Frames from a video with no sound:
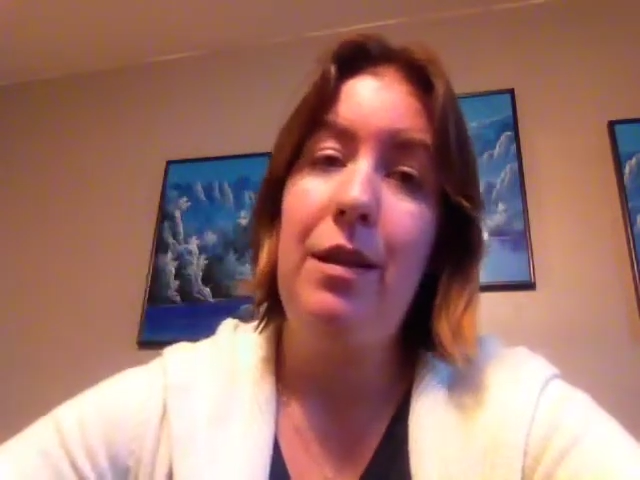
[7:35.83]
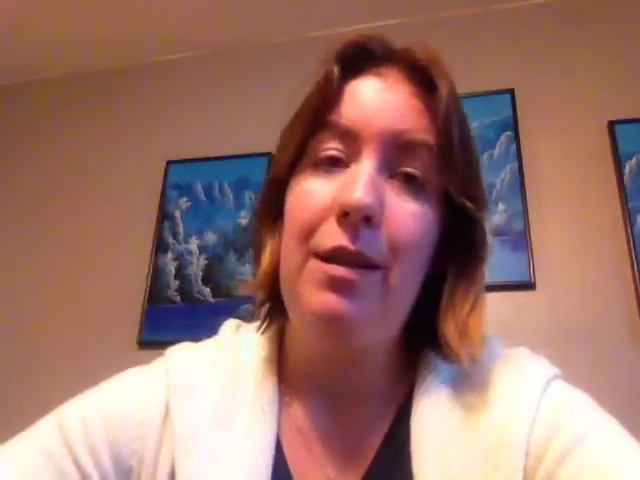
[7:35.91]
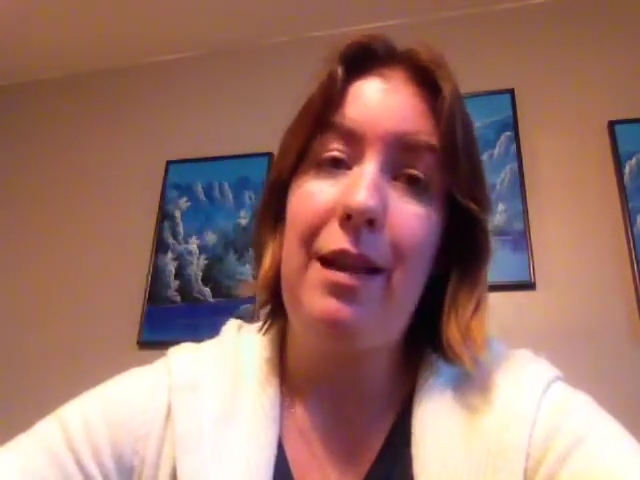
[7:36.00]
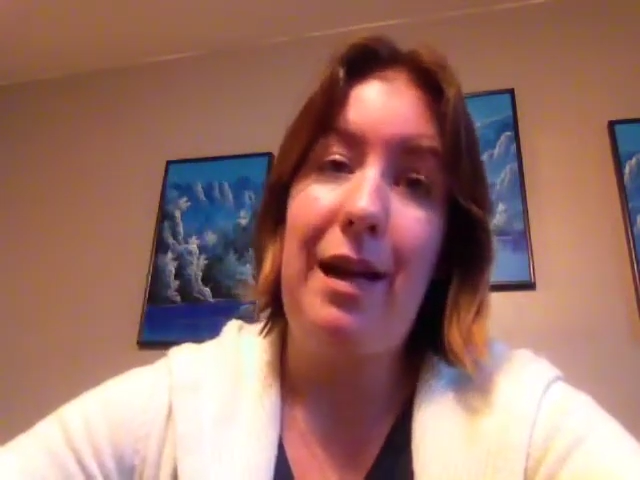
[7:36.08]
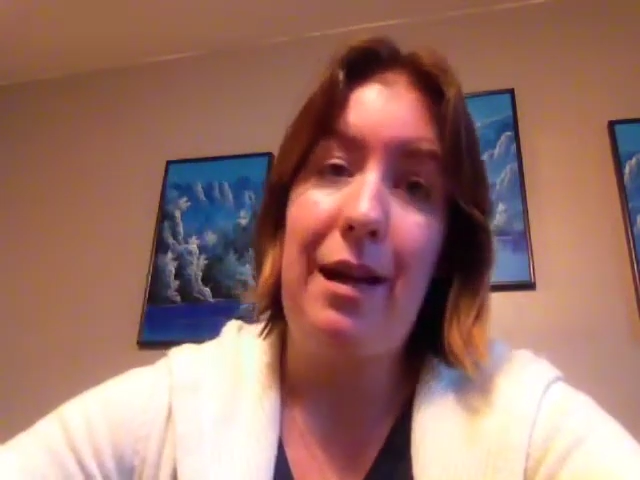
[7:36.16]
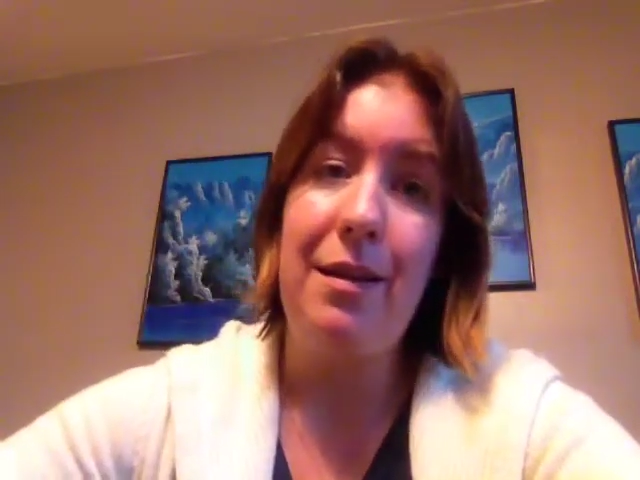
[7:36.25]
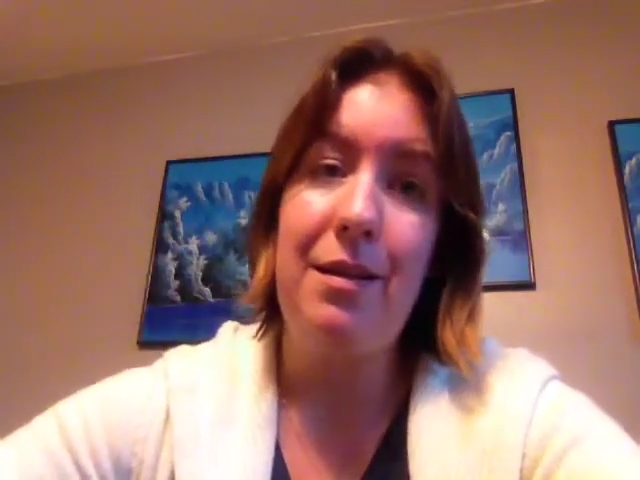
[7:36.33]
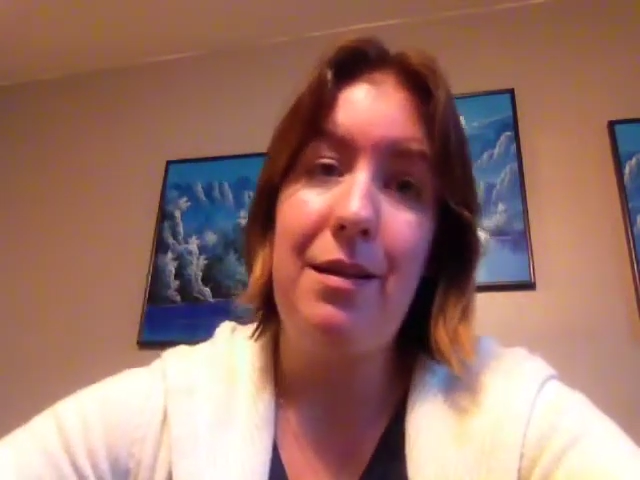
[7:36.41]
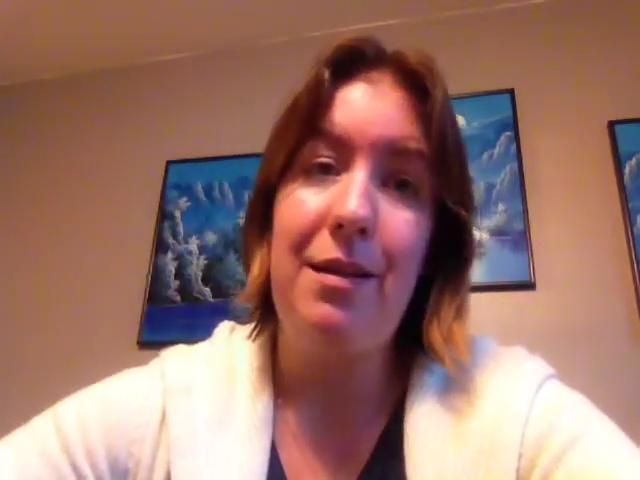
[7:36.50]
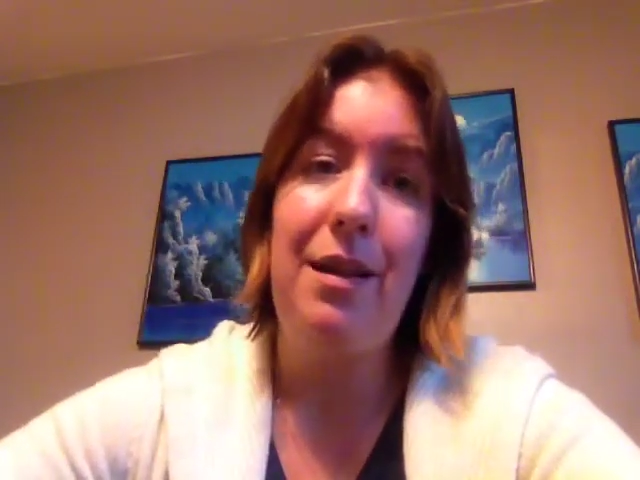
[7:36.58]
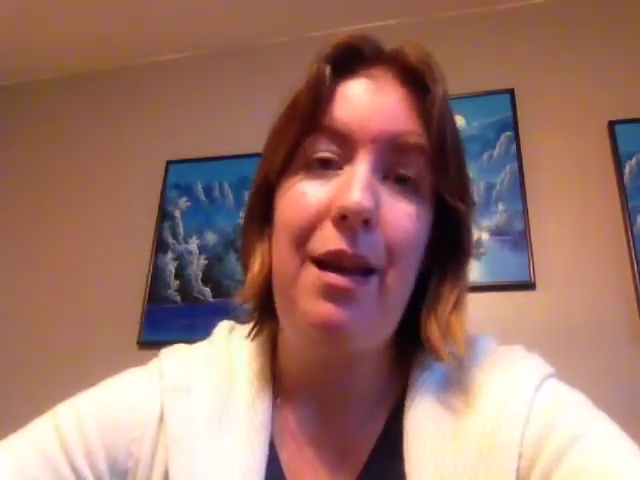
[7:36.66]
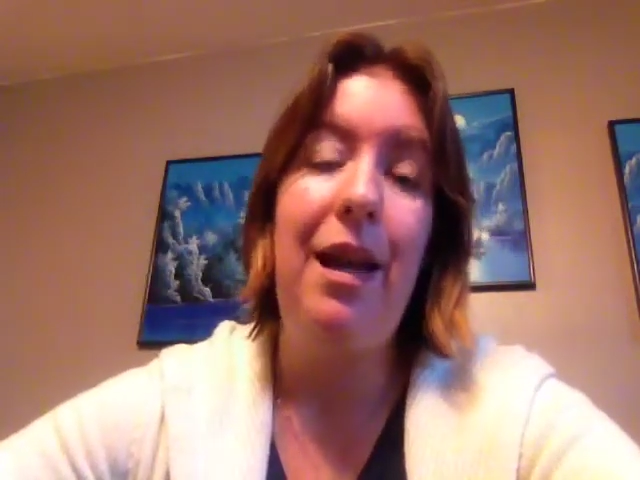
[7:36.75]
last,
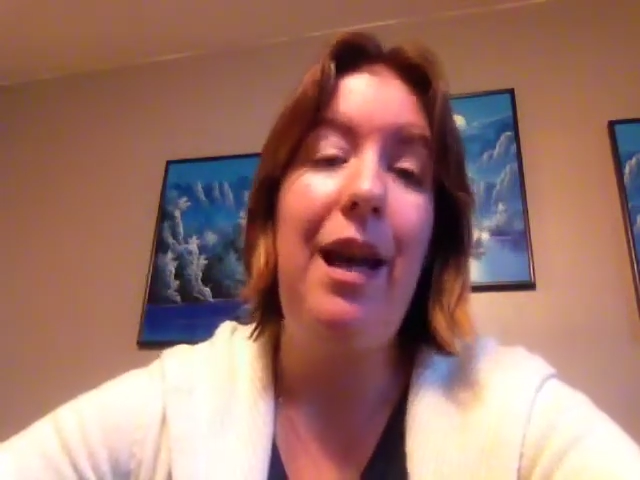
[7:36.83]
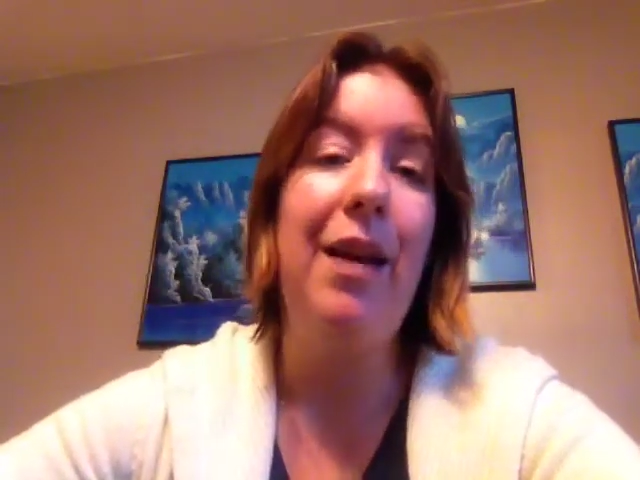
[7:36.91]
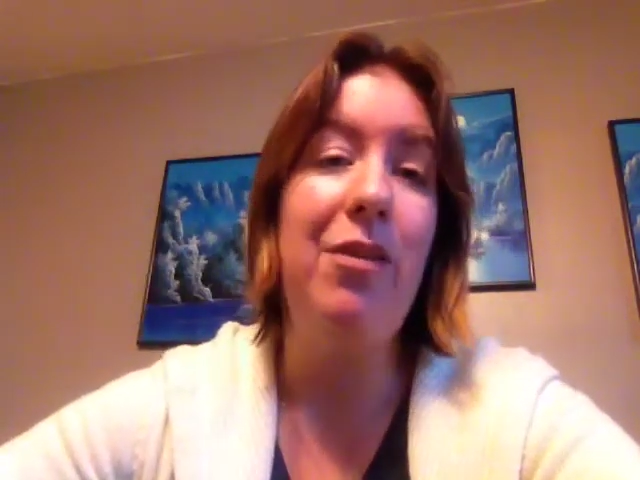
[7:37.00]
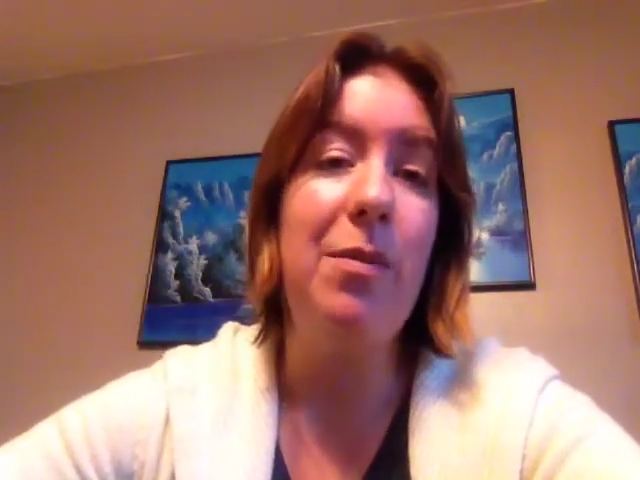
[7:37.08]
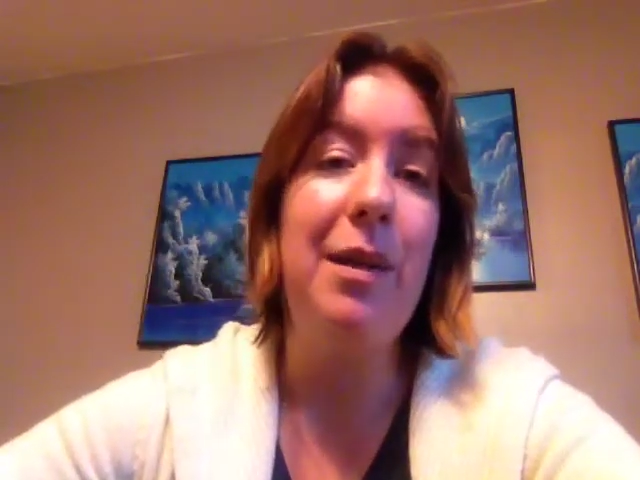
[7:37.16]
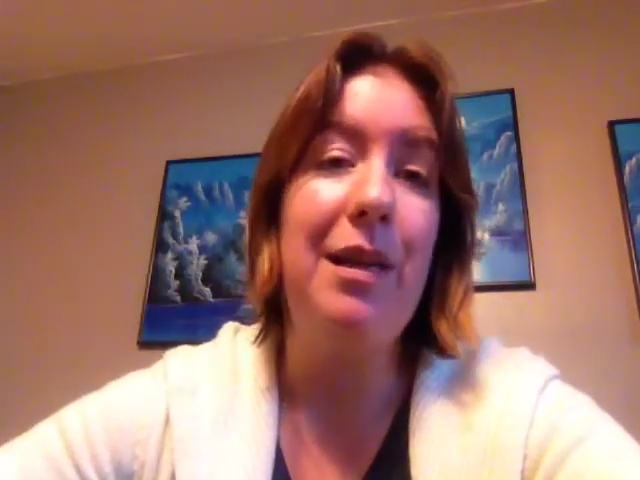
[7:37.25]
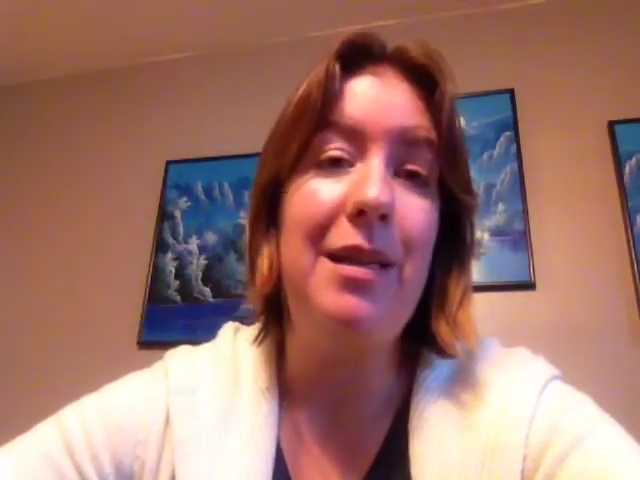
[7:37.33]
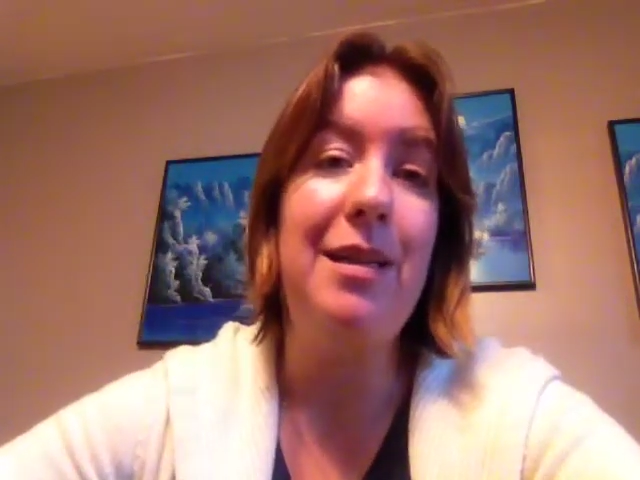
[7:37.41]
everybody